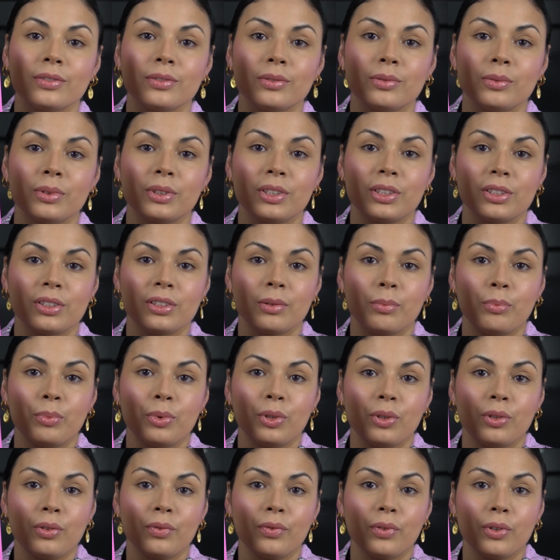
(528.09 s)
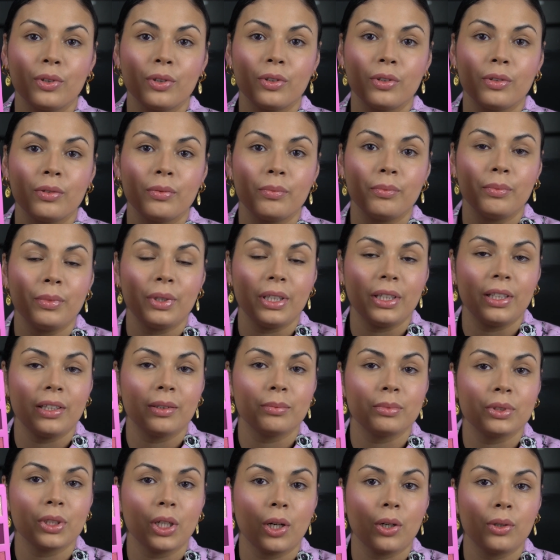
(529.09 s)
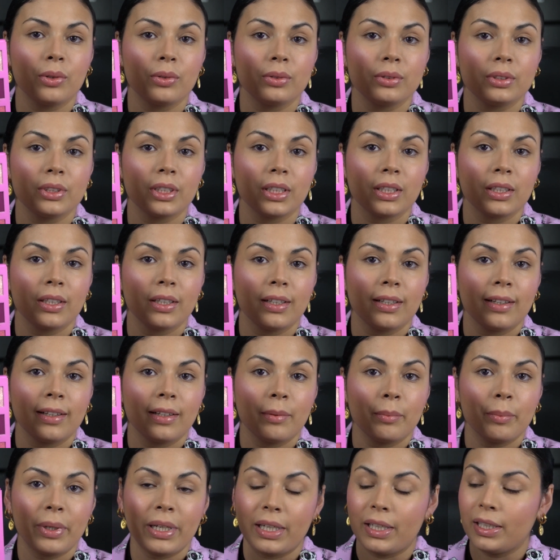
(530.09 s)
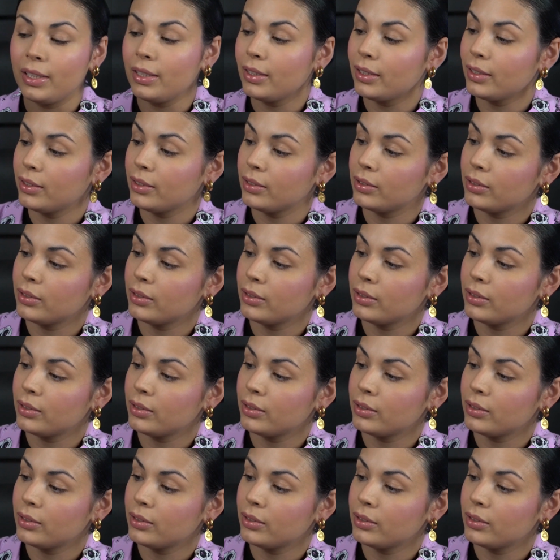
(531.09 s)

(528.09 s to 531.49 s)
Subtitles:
which is a beautiful medium toned pink.